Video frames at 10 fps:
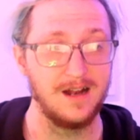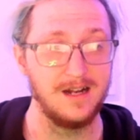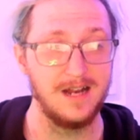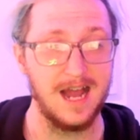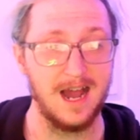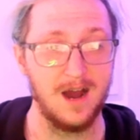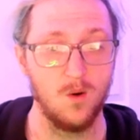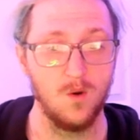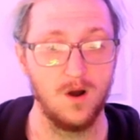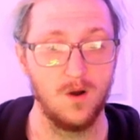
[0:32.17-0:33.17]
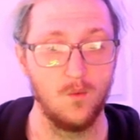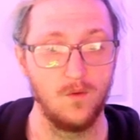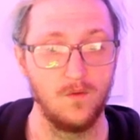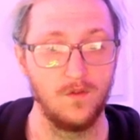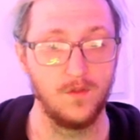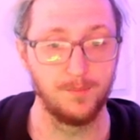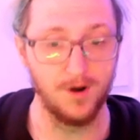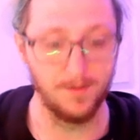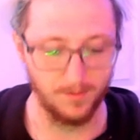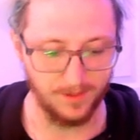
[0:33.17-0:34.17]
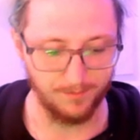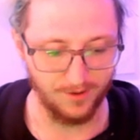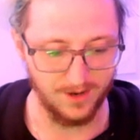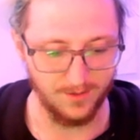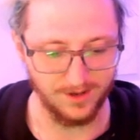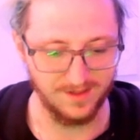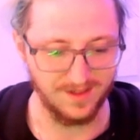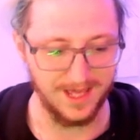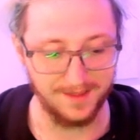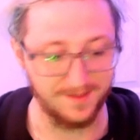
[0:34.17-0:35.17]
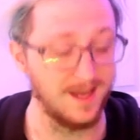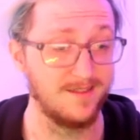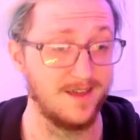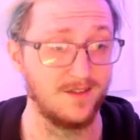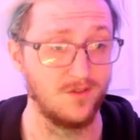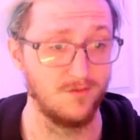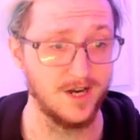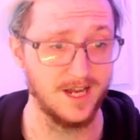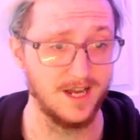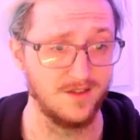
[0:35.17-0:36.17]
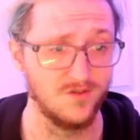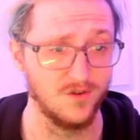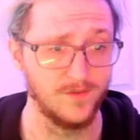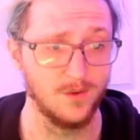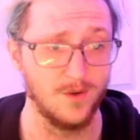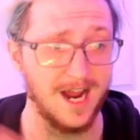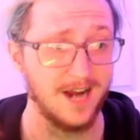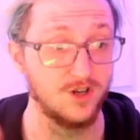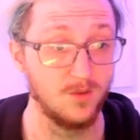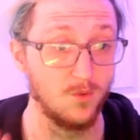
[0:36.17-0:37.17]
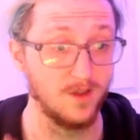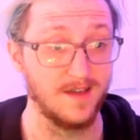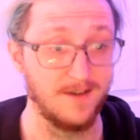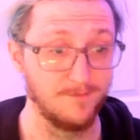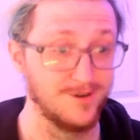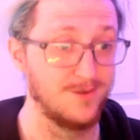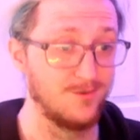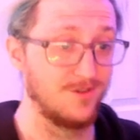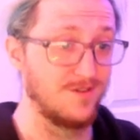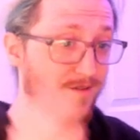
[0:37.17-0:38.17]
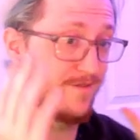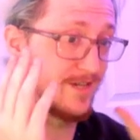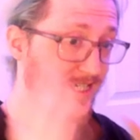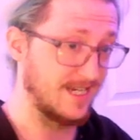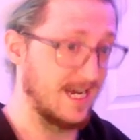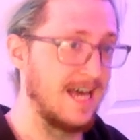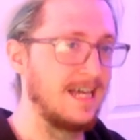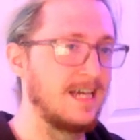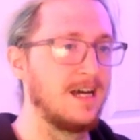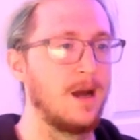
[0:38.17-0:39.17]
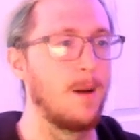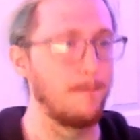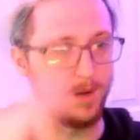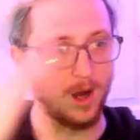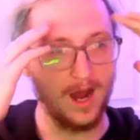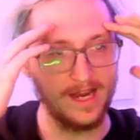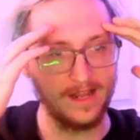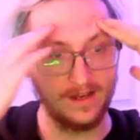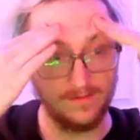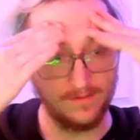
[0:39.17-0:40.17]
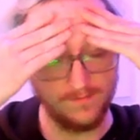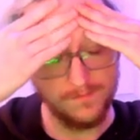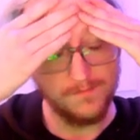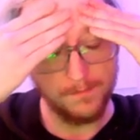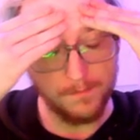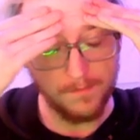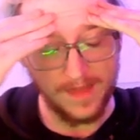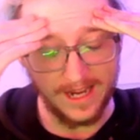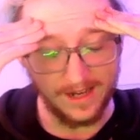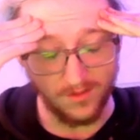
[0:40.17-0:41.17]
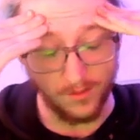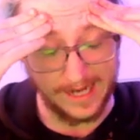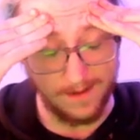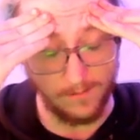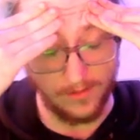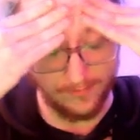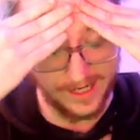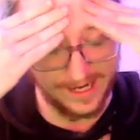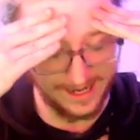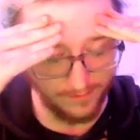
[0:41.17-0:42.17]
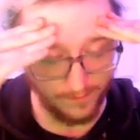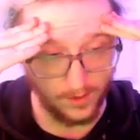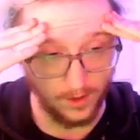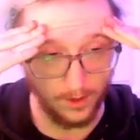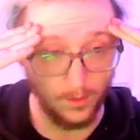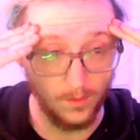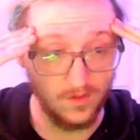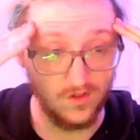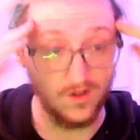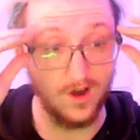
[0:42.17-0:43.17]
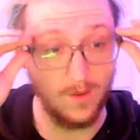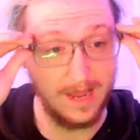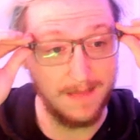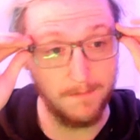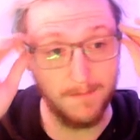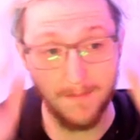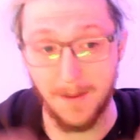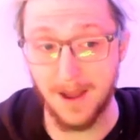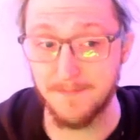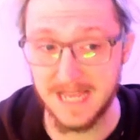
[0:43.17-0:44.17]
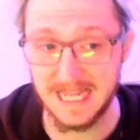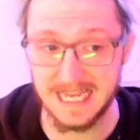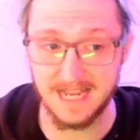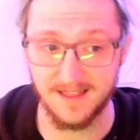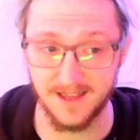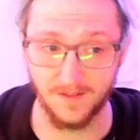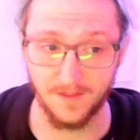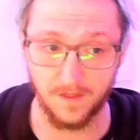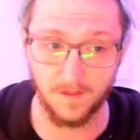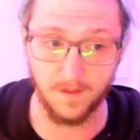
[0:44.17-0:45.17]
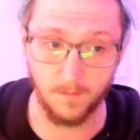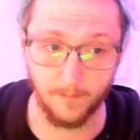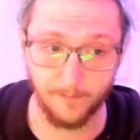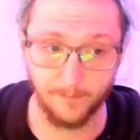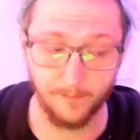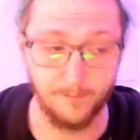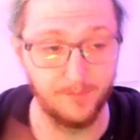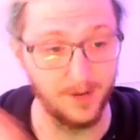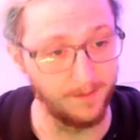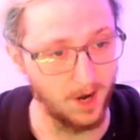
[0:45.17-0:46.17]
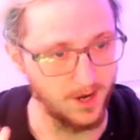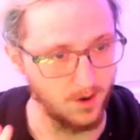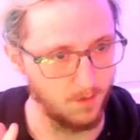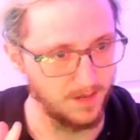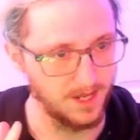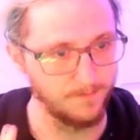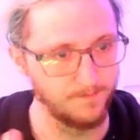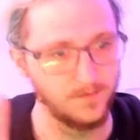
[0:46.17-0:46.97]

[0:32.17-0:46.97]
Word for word: now, the problem with the pre-orders is that it takes three days to review. I actually wanted to have pre-orders done for today, but I didn't take into account the three-day review, so it might be the 18th, but it might not be.